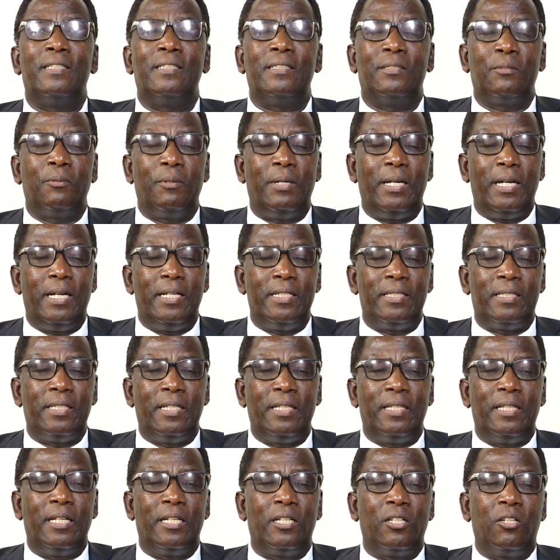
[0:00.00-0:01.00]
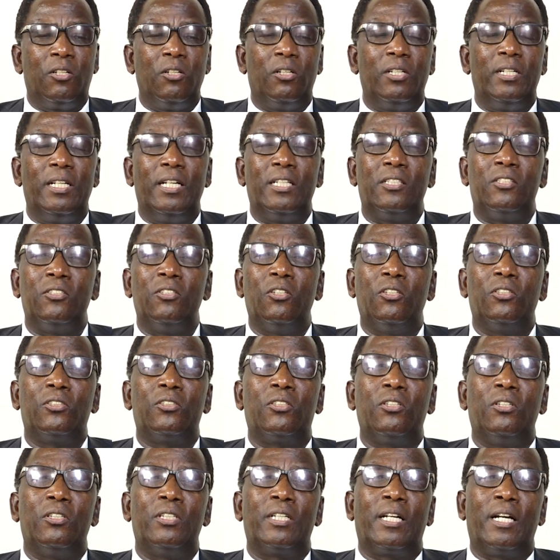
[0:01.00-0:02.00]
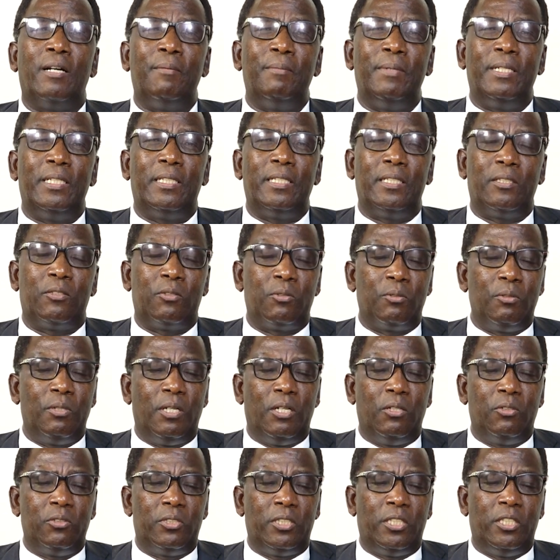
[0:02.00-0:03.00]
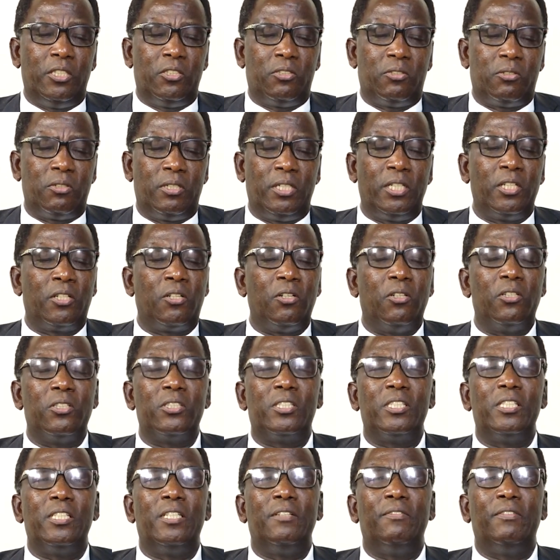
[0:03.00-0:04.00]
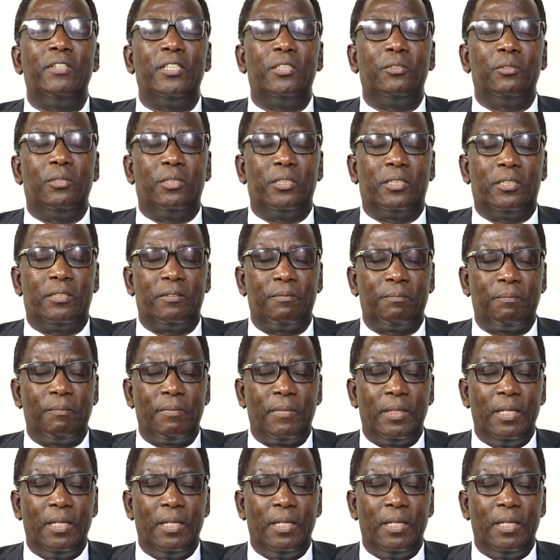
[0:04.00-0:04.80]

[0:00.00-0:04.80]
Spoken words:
this is where I say that God has not called committees throughout history. He calls individuals.